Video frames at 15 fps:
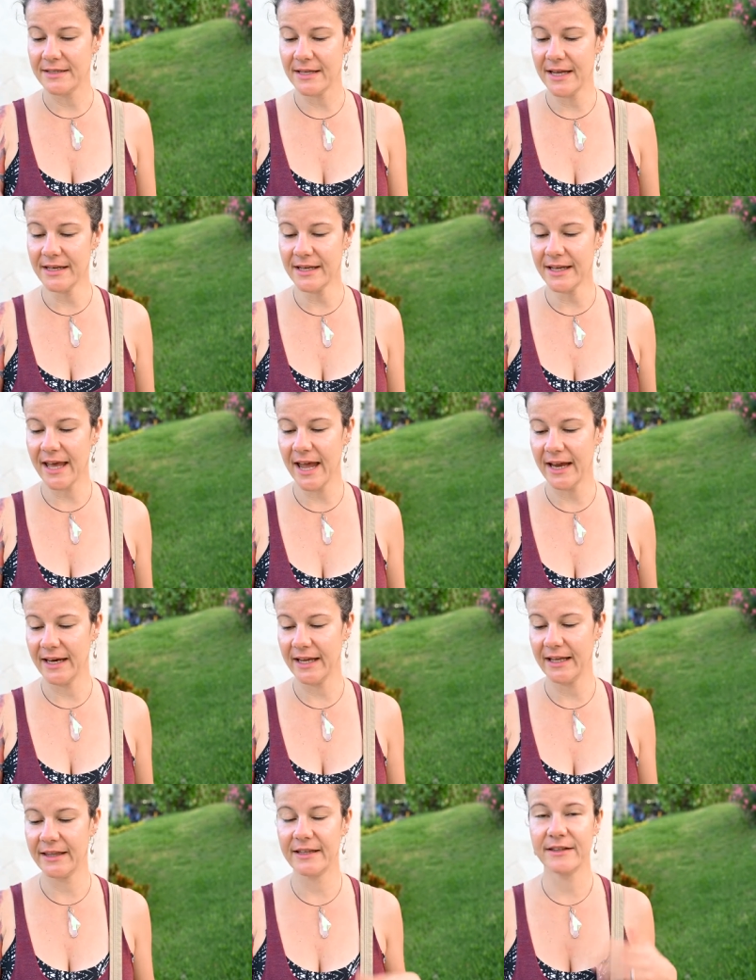
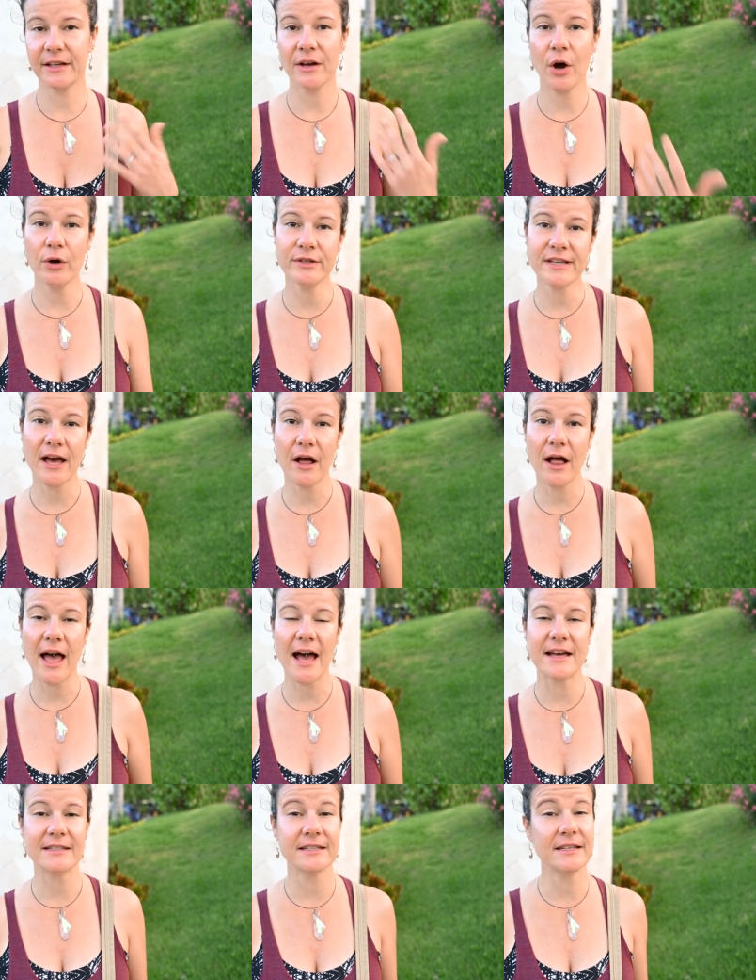indicating that the hotel
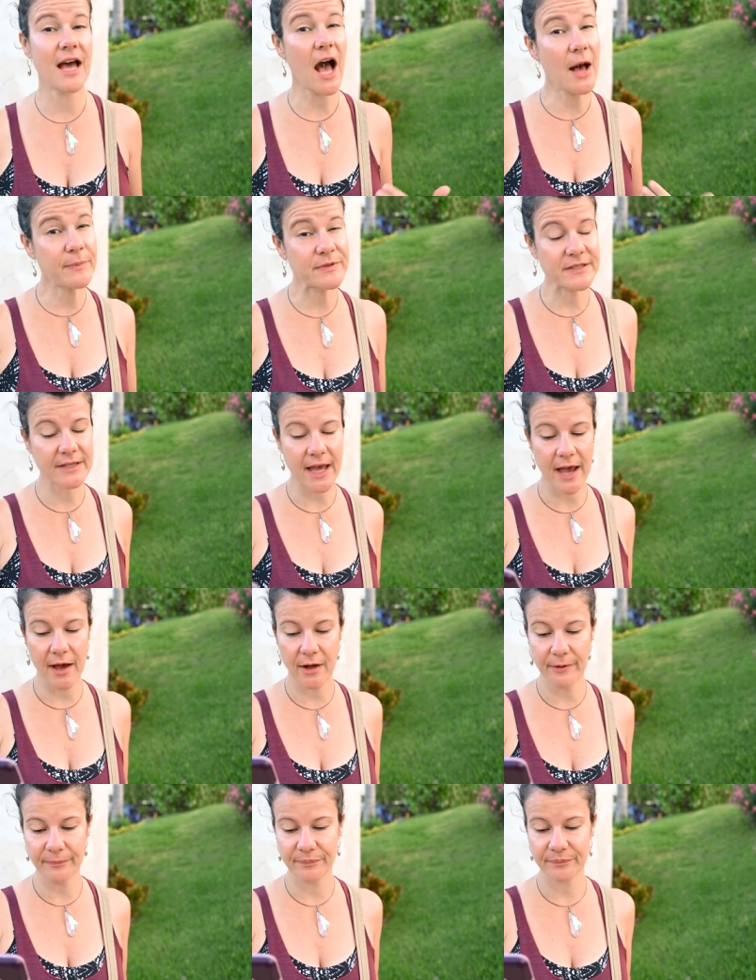has an
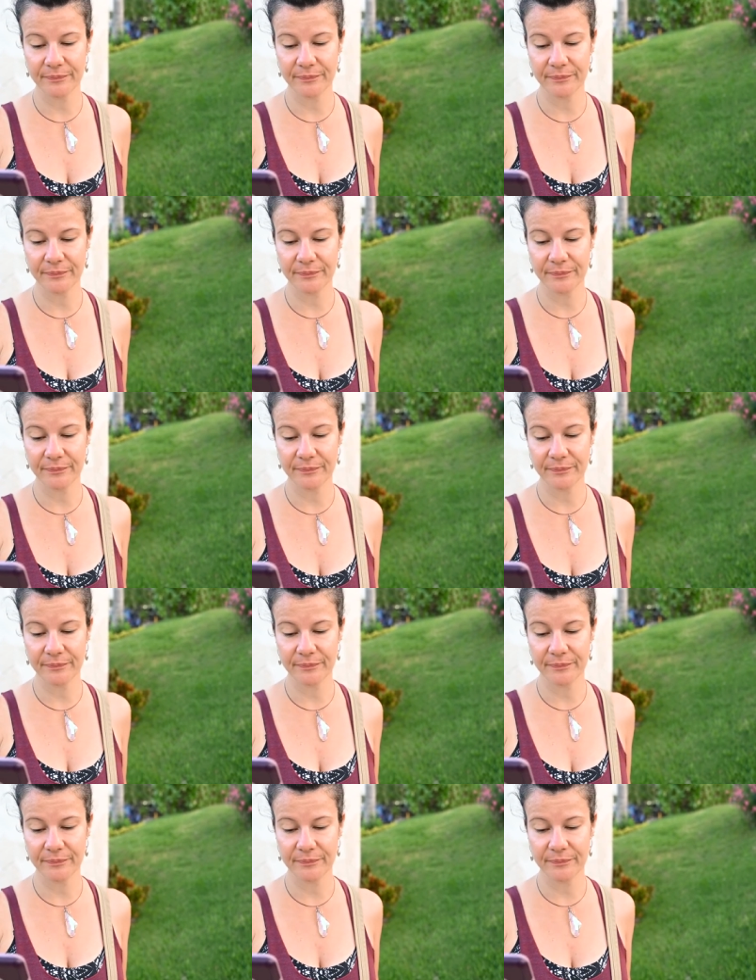upscale